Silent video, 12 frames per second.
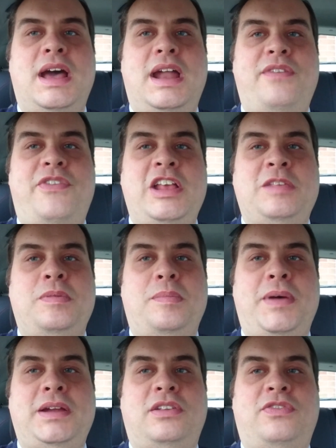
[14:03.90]
and the
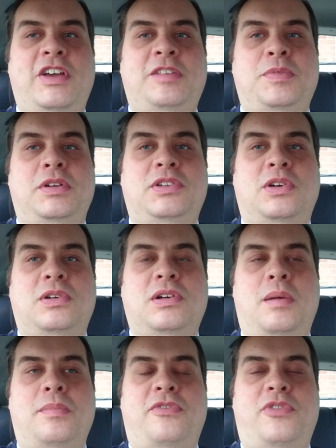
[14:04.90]
Facebook page is
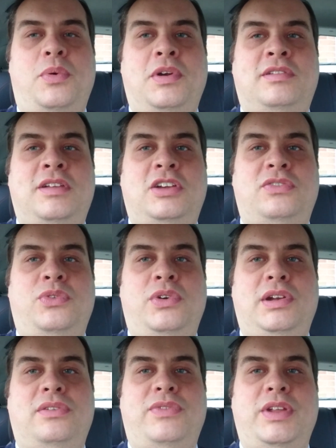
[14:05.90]

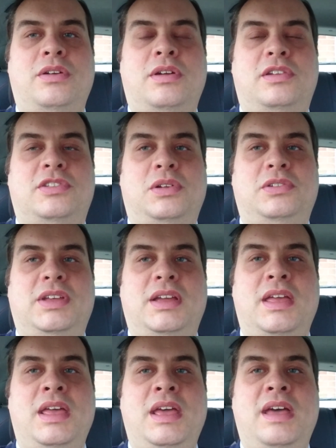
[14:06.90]

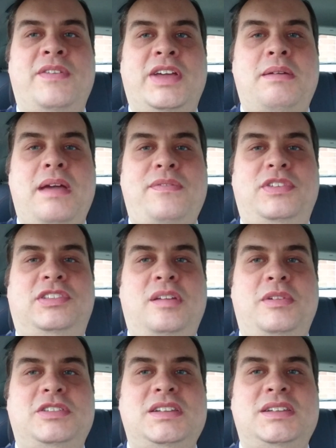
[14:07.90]
facebook.com/lloydvehicleconsulting. Thank you ever
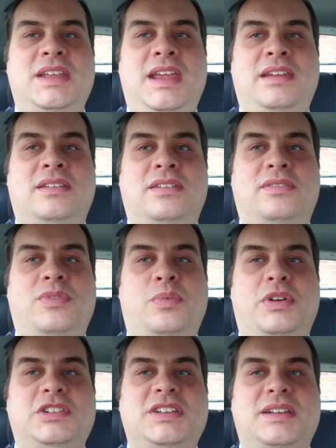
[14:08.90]
so much indeed for
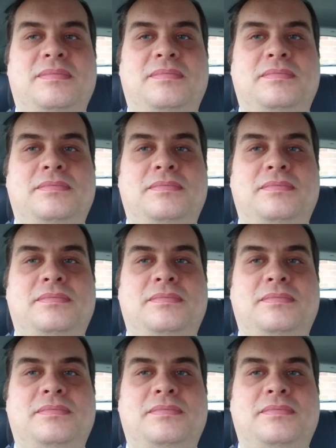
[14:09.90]
watching.